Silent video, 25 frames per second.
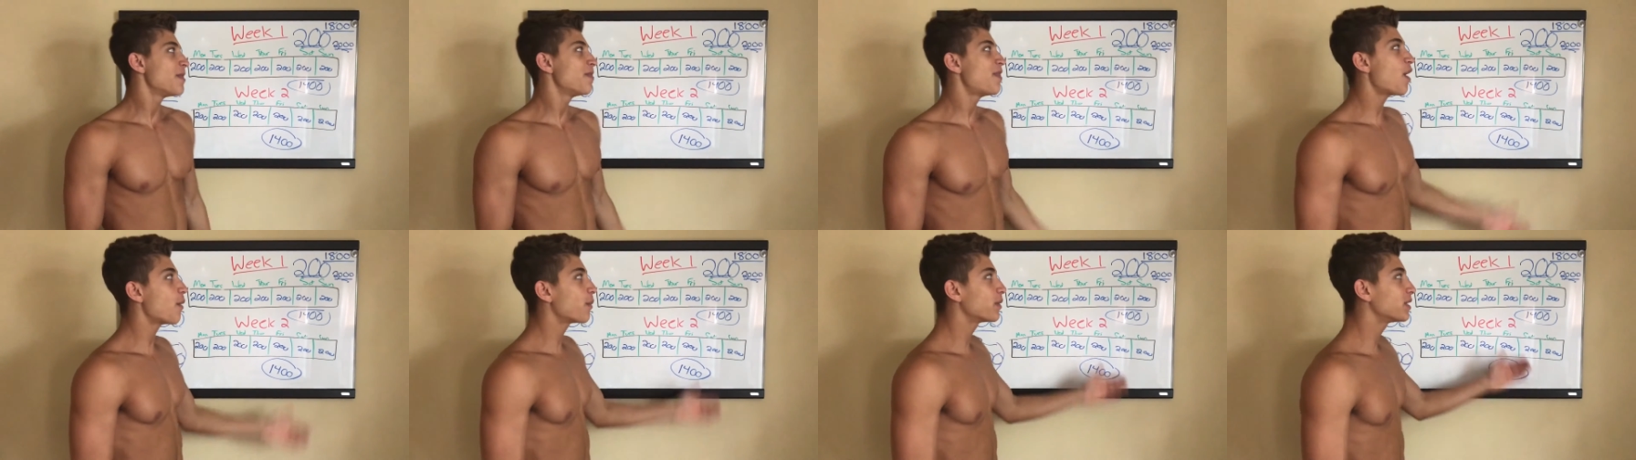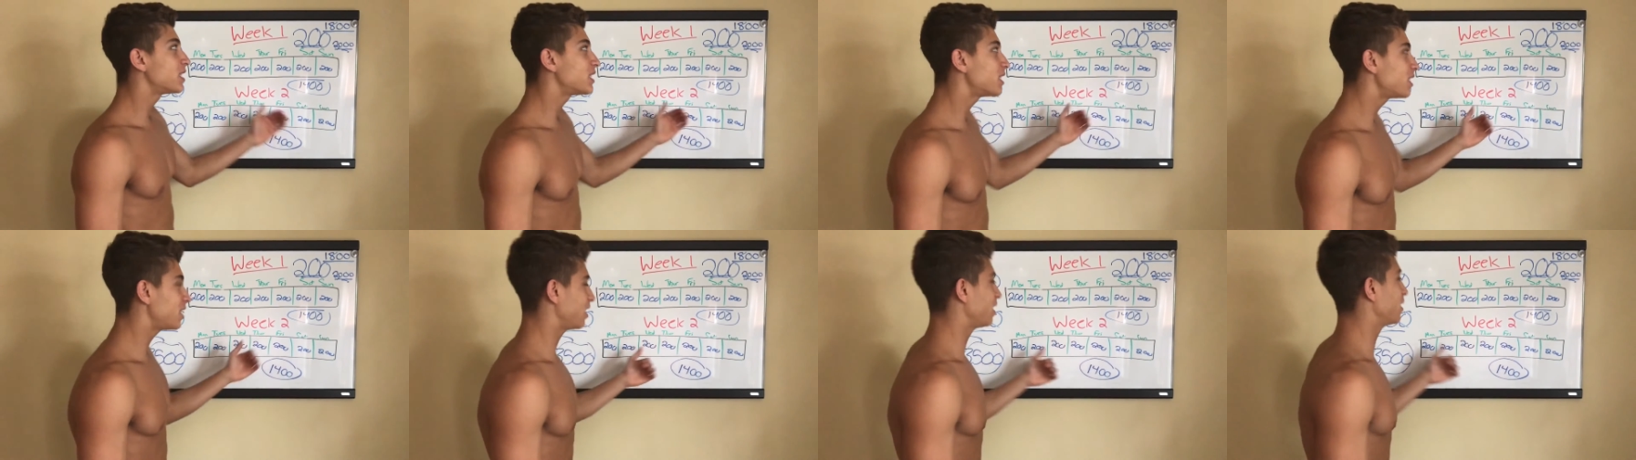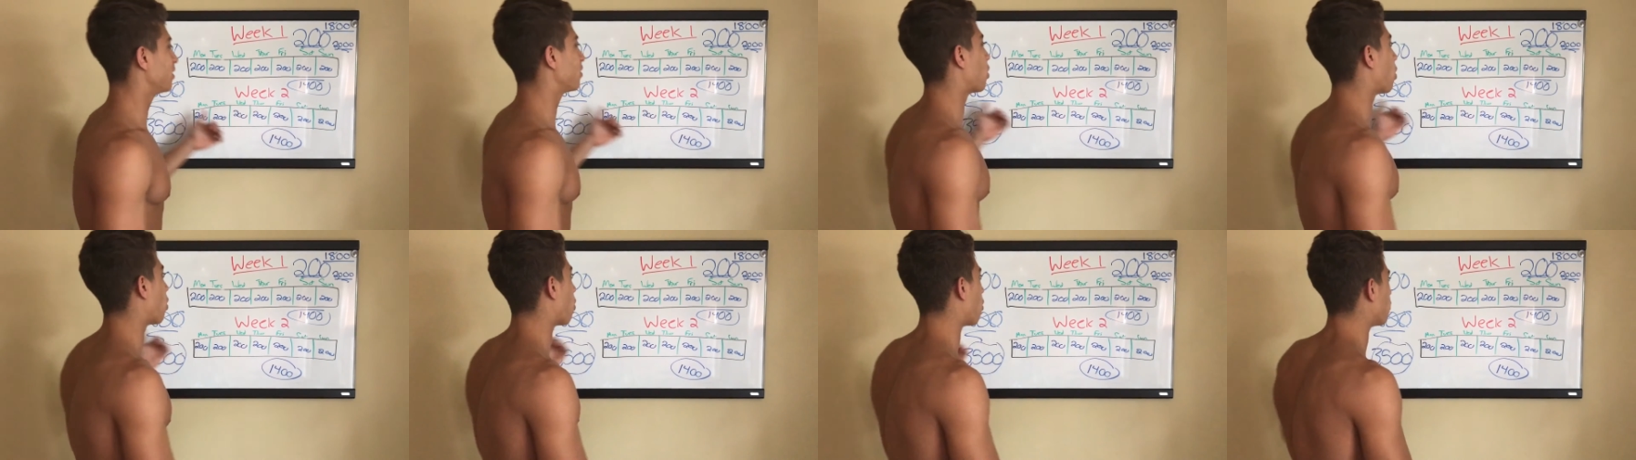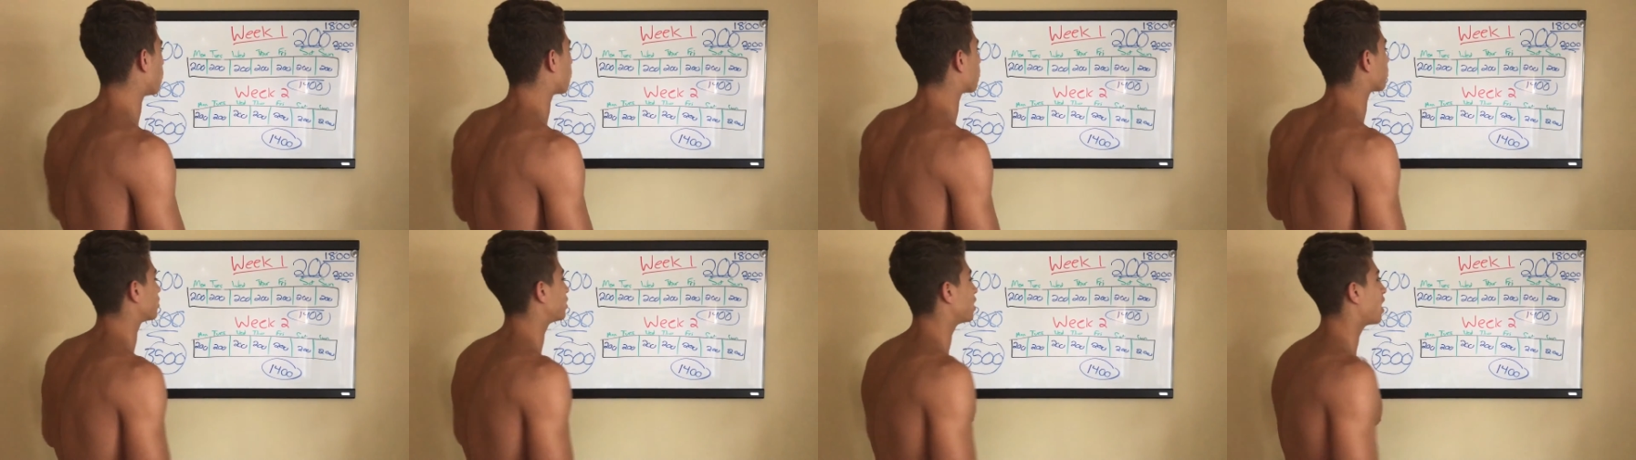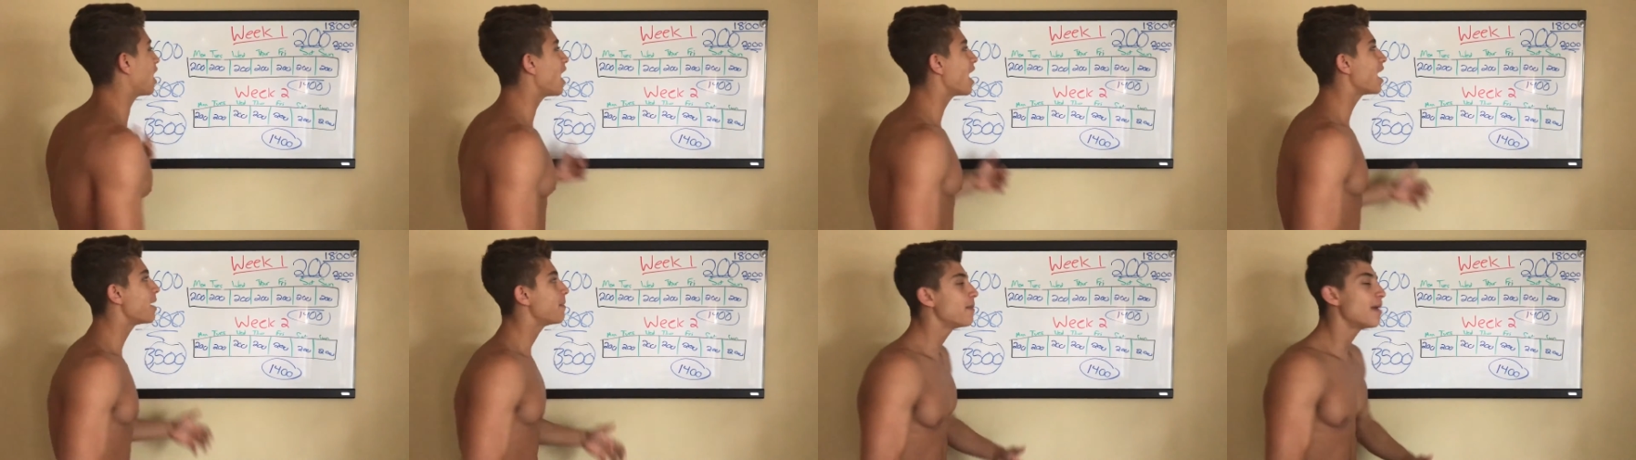that would still, over
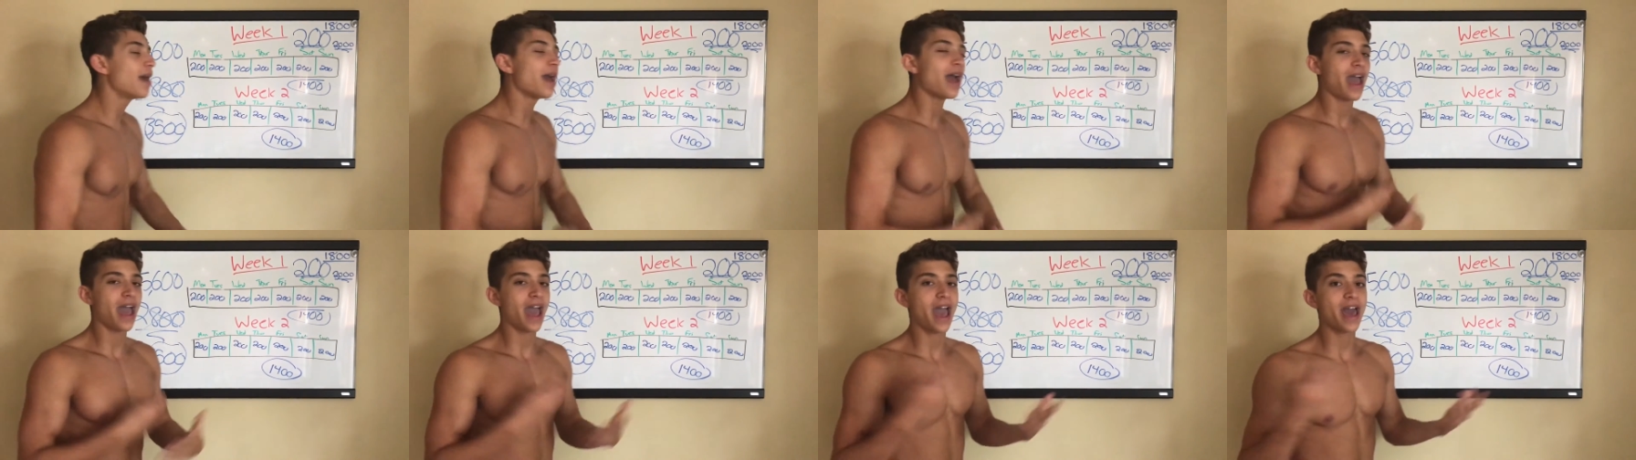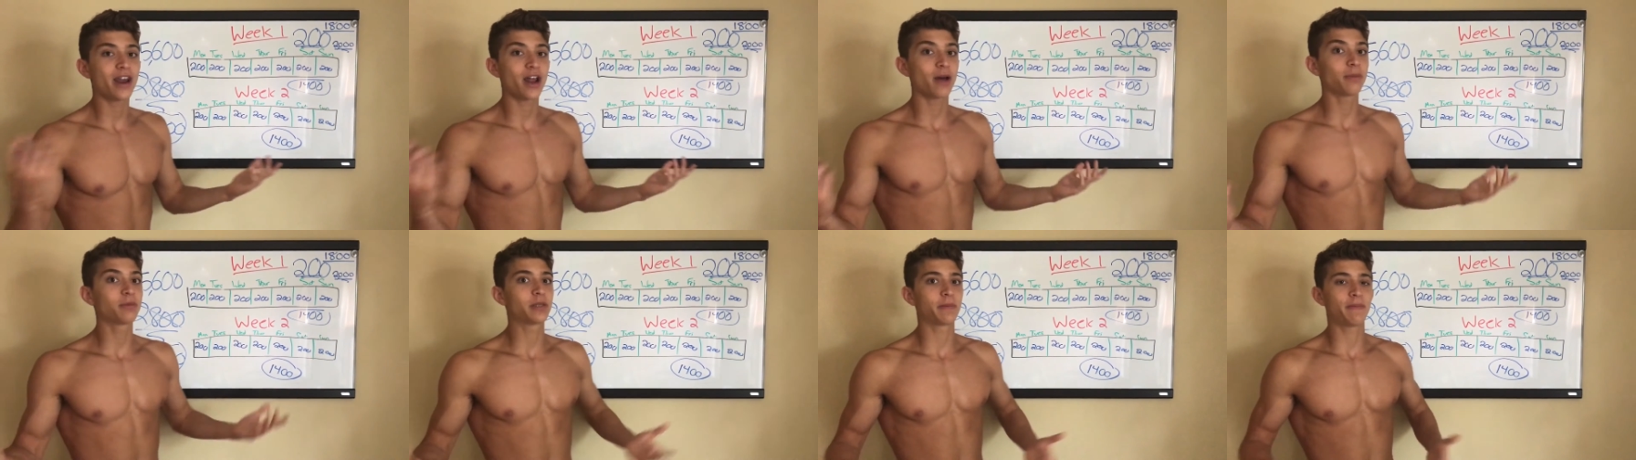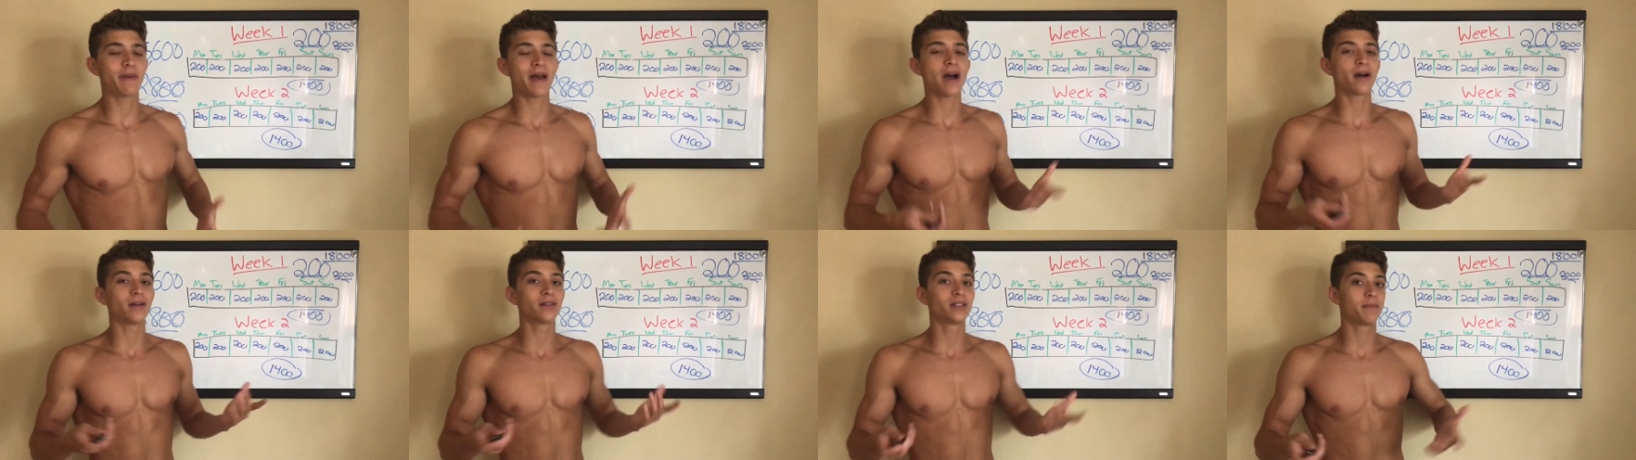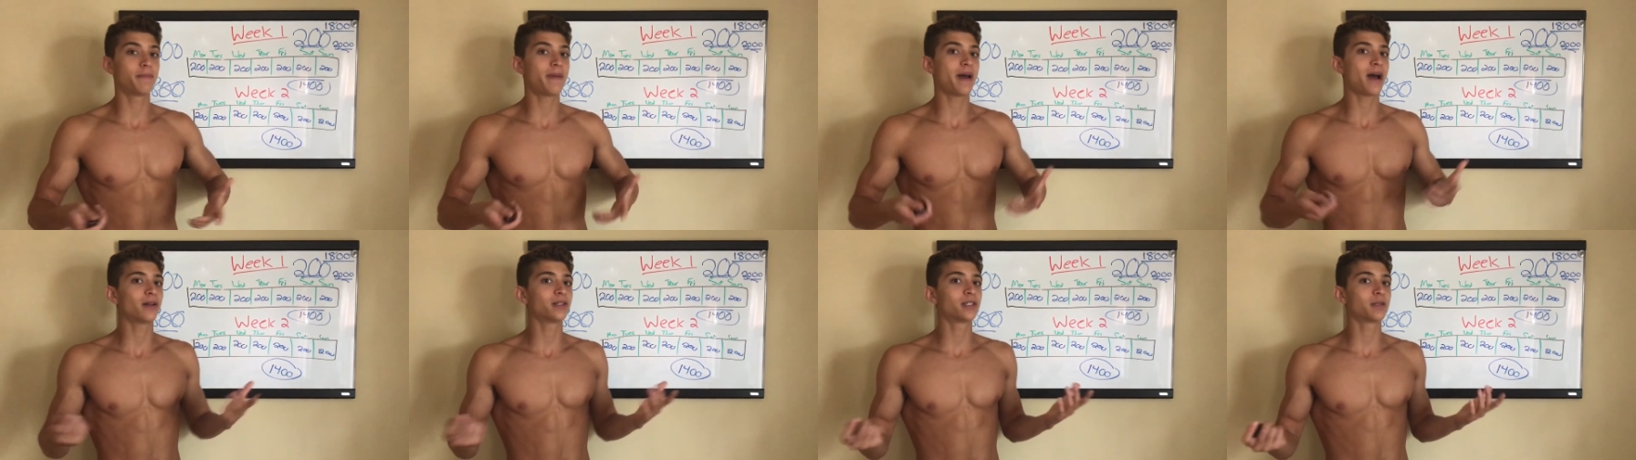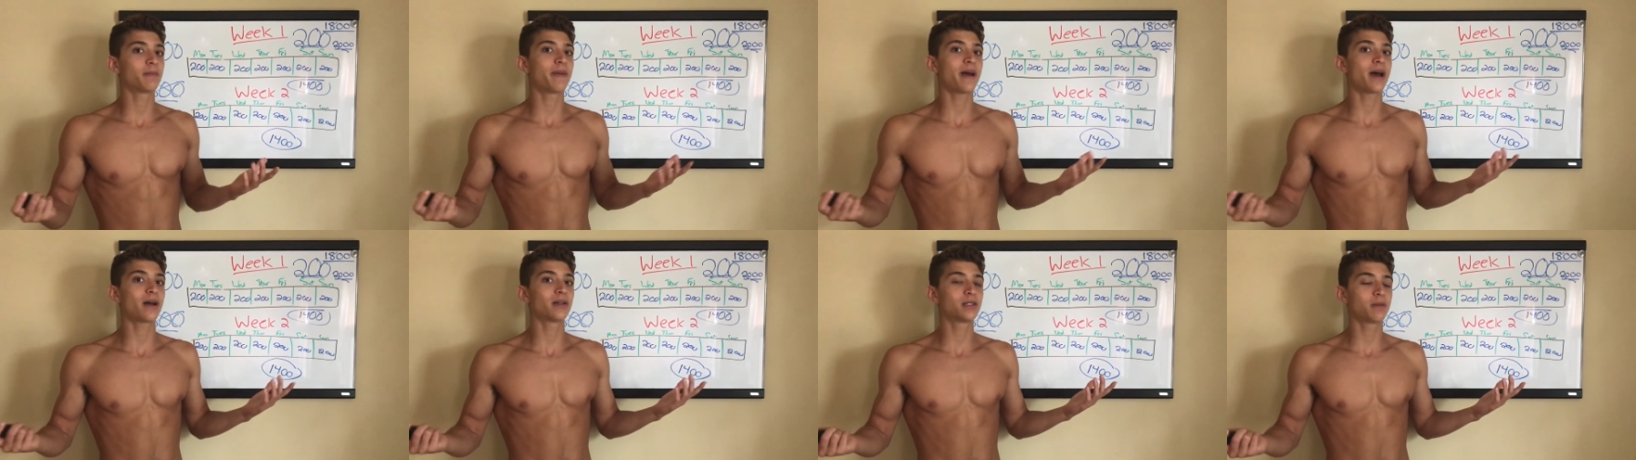time, add up to pounds and pounds
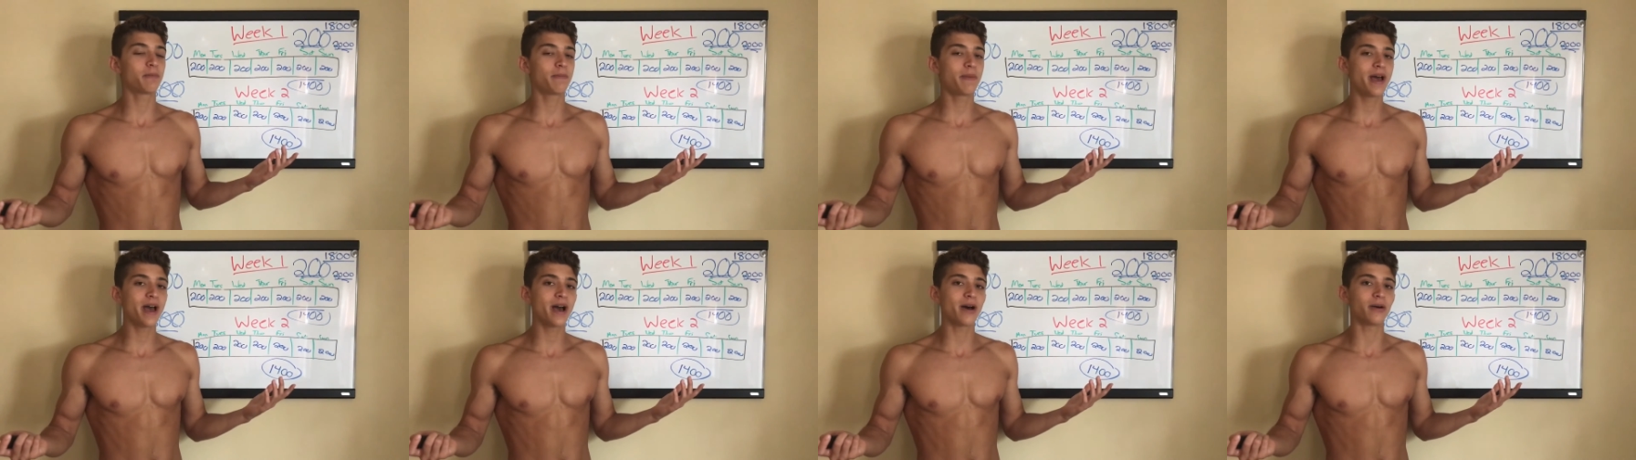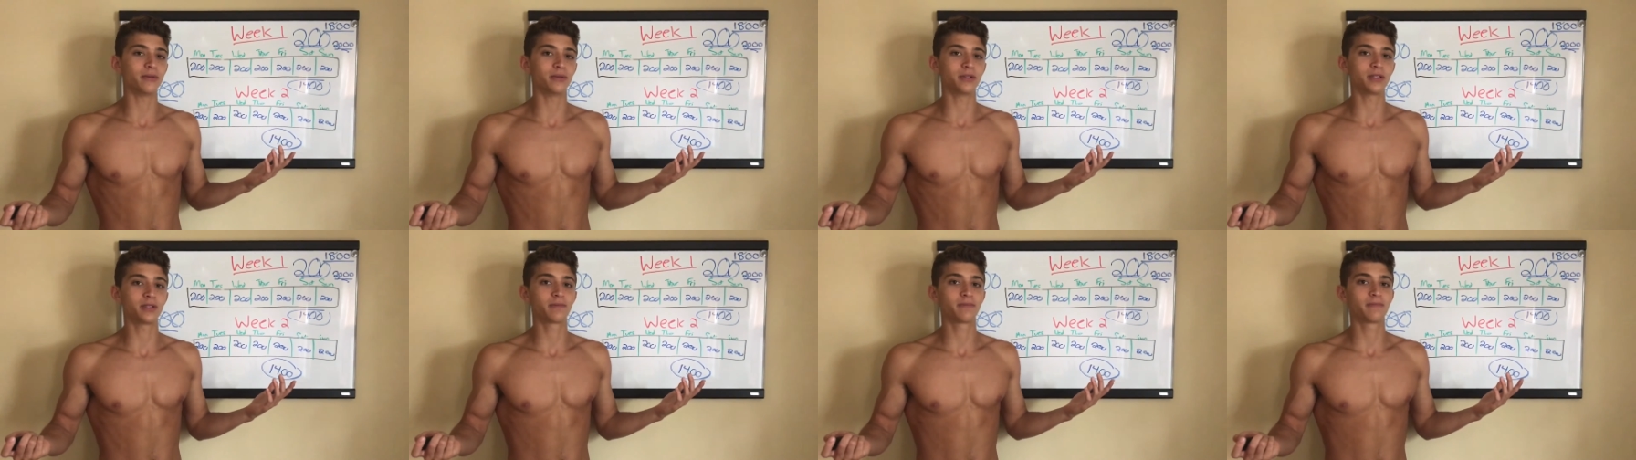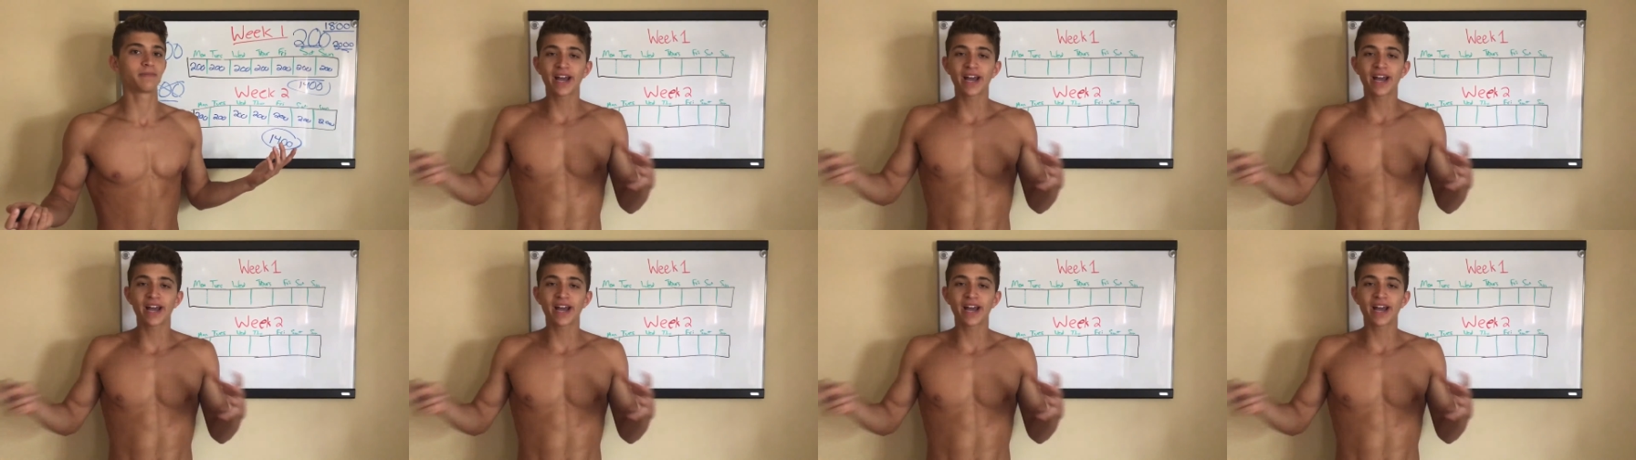and pounds and pounds.